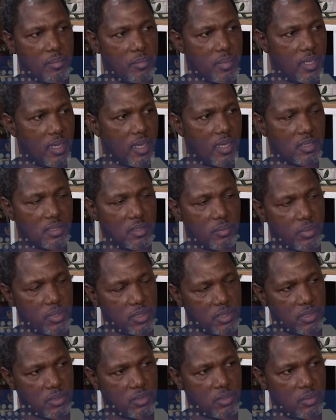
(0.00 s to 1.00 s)
me as the
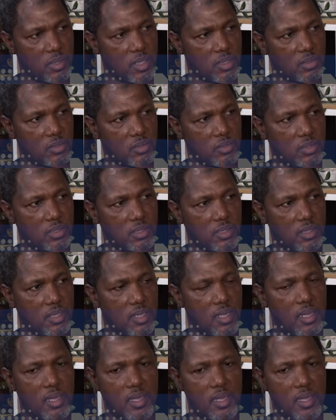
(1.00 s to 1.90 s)
president of the association.